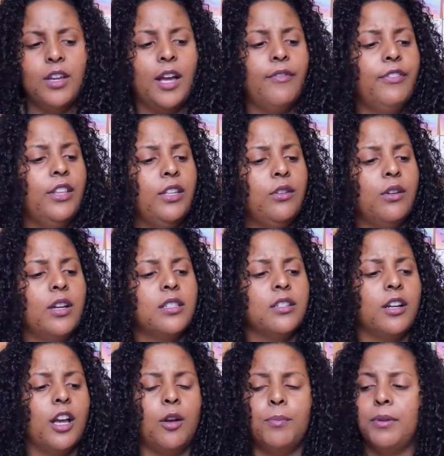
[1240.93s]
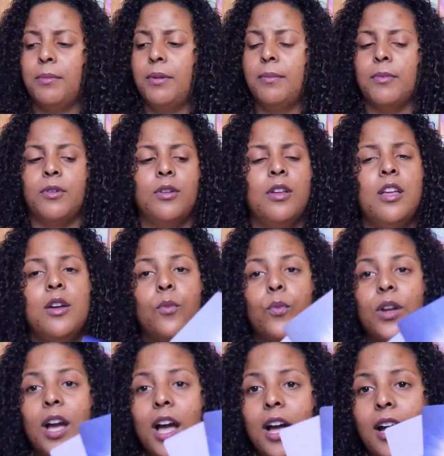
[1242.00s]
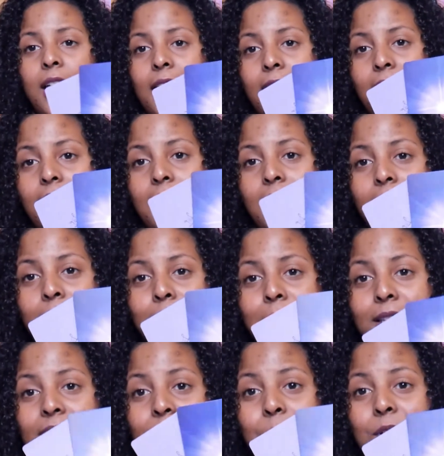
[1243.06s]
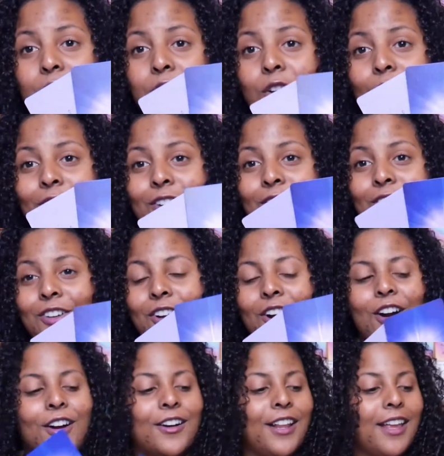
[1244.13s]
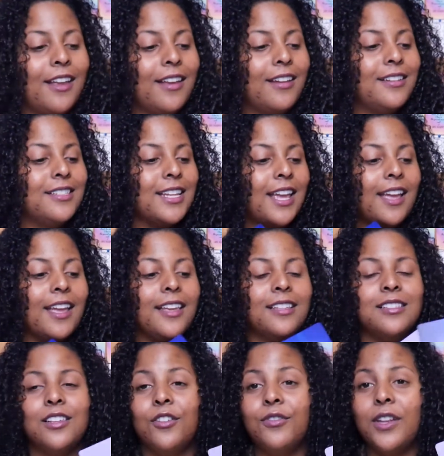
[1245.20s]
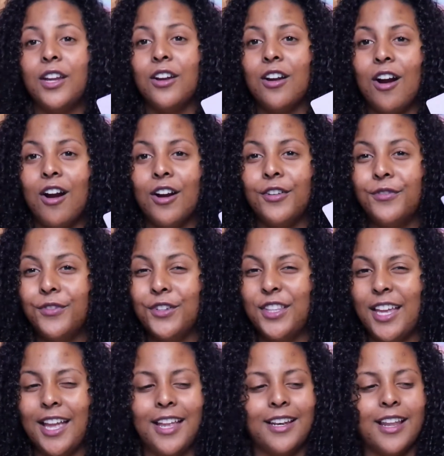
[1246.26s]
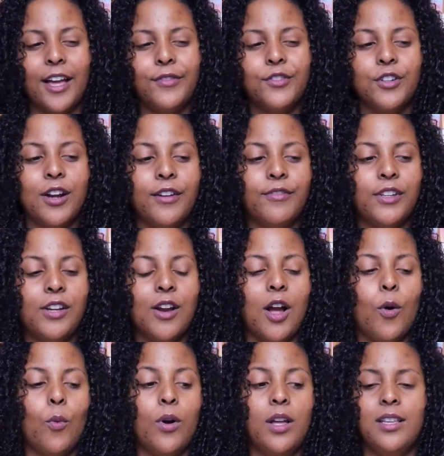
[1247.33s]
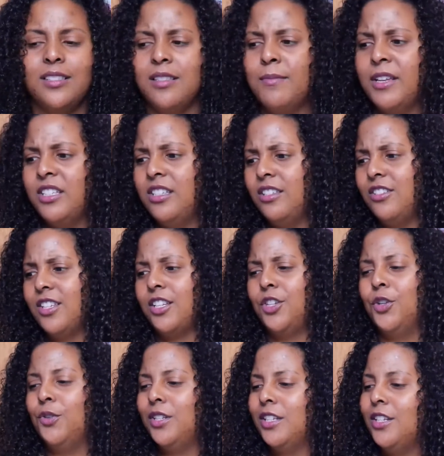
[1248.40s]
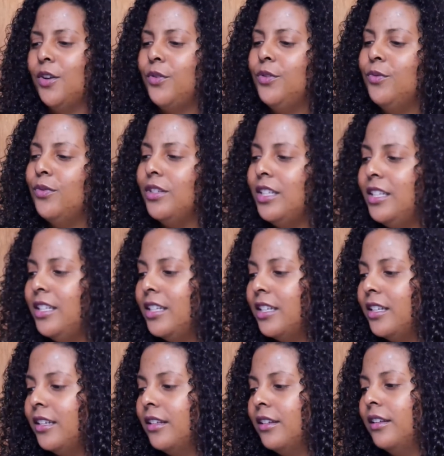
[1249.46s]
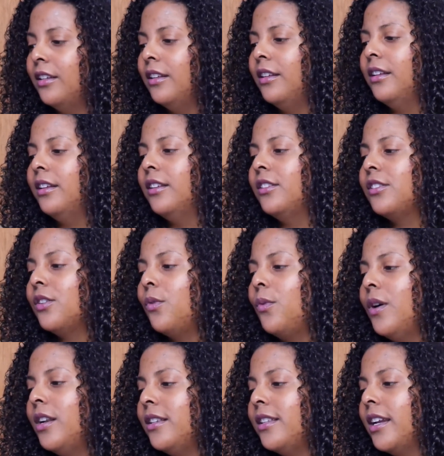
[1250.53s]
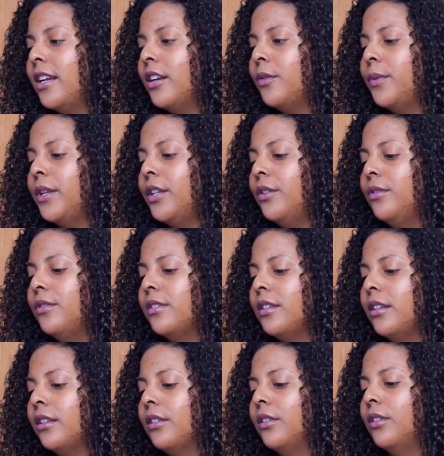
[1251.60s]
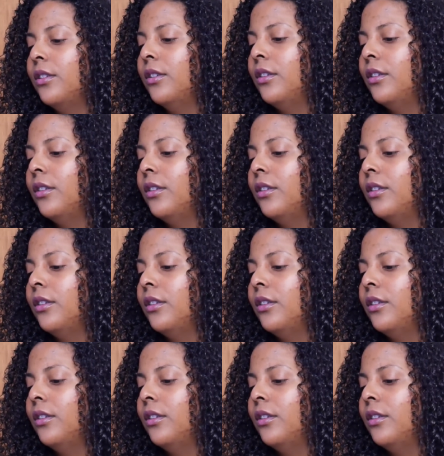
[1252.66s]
I feel like you guys are helping people. We got a light worker oracle card and a self-care card for the end after I figure out what is the message that you didn't know you needed. So what deck are we using?